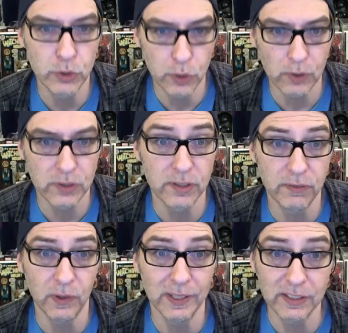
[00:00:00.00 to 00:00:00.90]
shirts. If
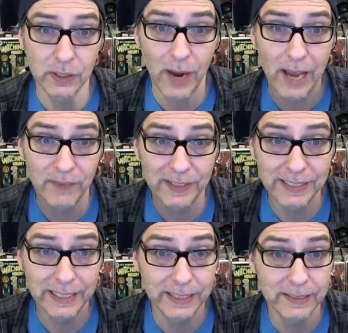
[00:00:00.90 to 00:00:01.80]
you're into graphic
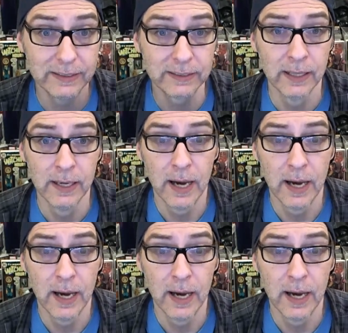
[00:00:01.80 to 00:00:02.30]
tees,